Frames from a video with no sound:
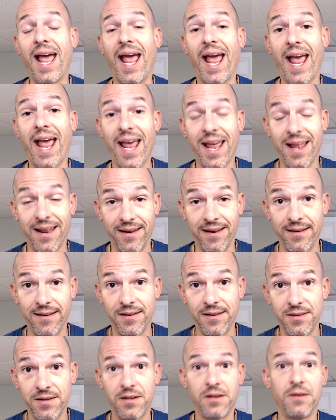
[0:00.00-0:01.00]

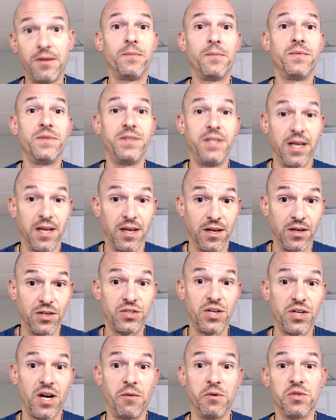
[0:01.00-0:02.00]
And taking a
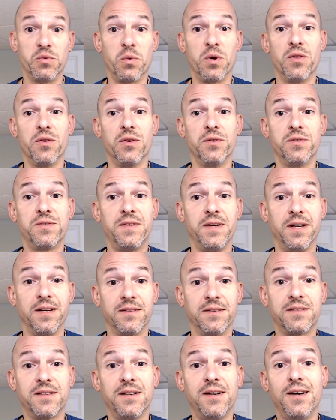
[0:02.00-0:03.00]
shower is one of those
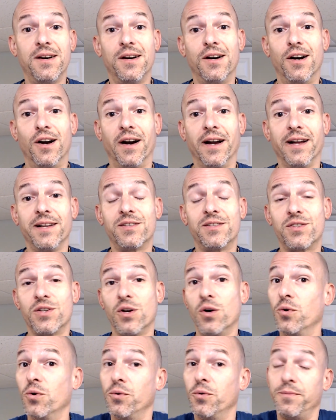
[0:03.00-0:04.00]
things. All right.
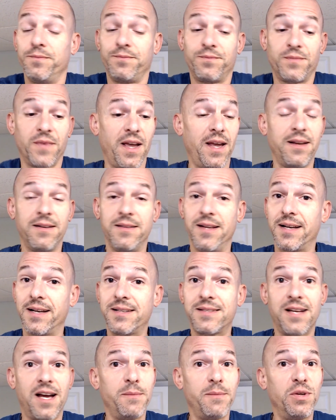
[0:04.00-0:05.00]
So, hey,
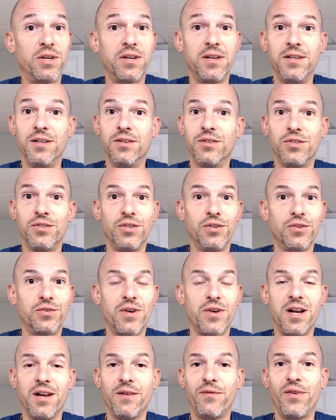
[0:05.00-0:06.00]
next time you, you're, you're
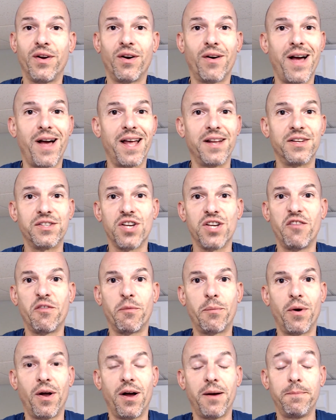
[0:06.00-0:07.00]
trying to figure out how to solve a
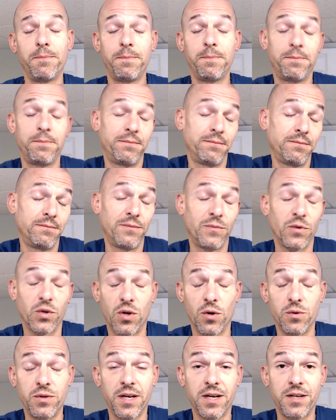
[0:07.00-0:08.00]
problem,
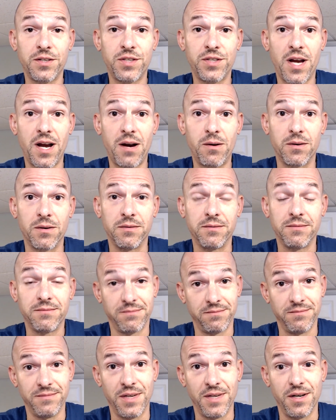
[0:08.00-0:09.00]
go take a shower.
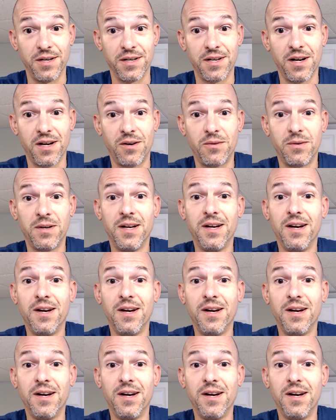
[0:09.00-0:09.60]
There you go.